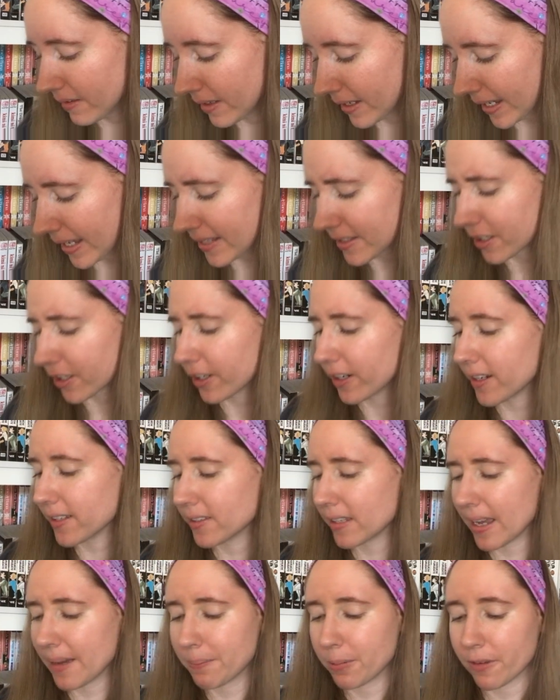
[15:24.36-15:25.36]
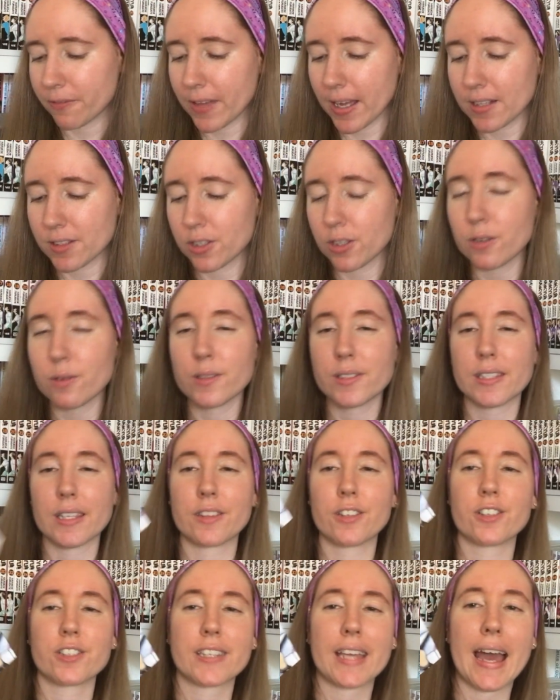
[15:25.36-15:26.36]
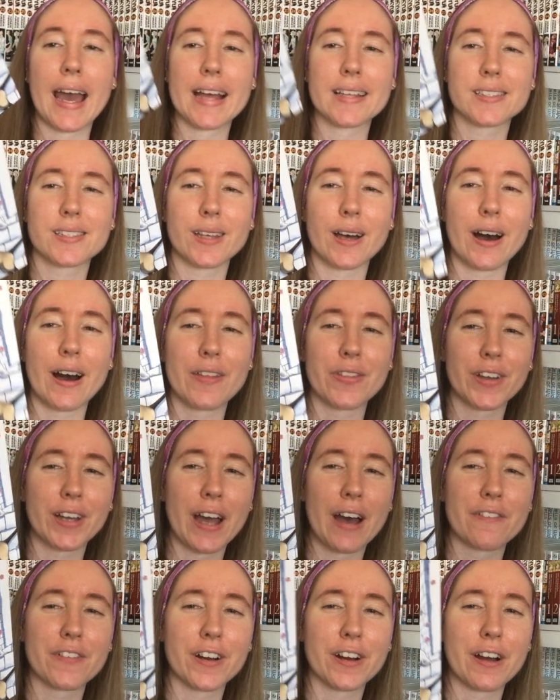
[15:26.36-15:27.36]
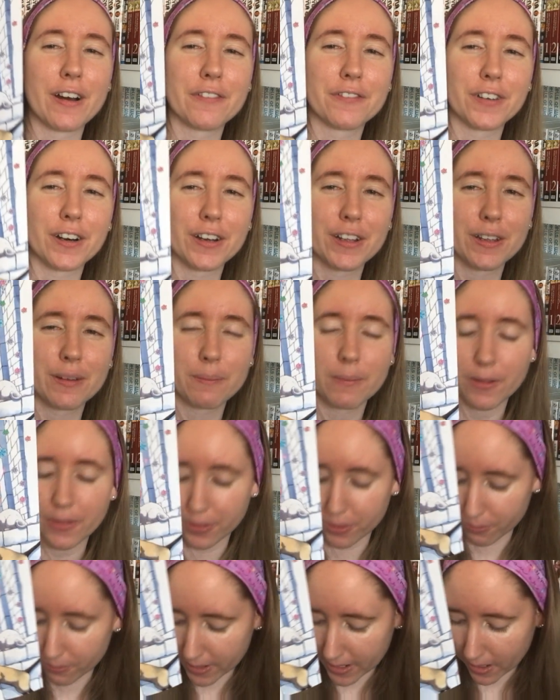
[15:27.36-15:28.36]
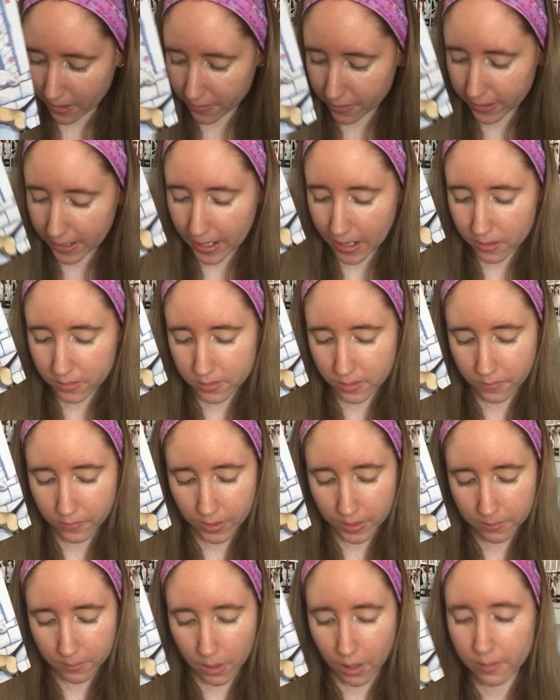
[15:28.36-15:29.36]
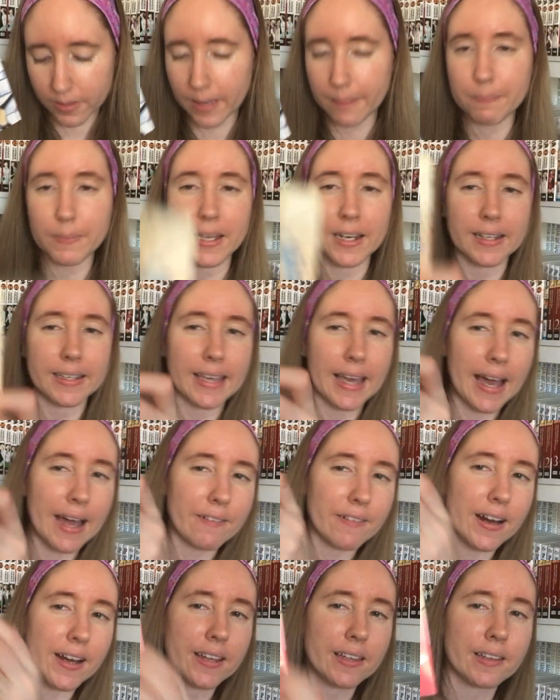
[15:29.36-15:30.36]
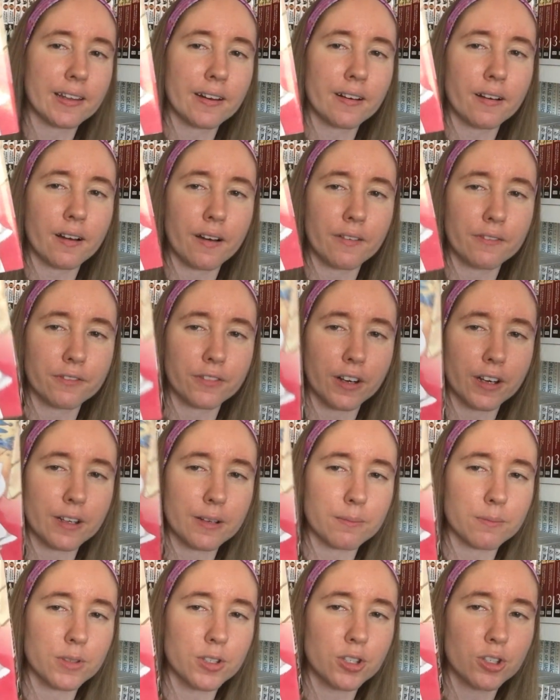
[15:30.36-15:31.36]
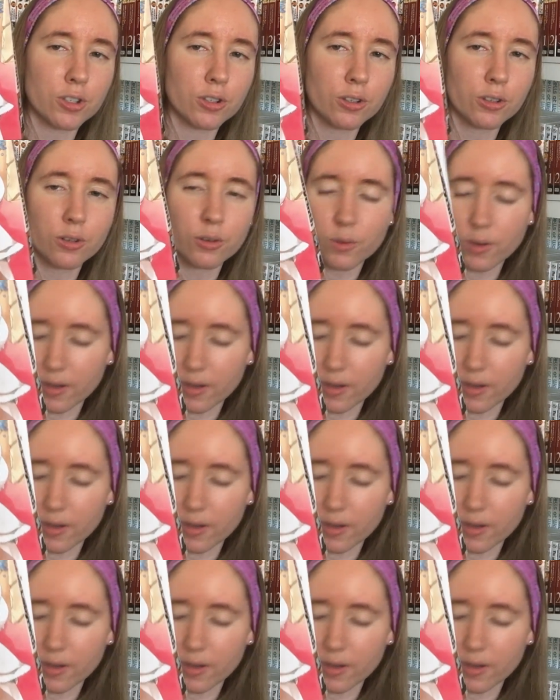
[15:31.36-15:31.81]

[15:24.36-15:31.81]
I guess a good example of that, too, is that there's cats on the cover of Volume 3. Are there cats in the volume? Oh, yep. And a cat right here on Volume 2.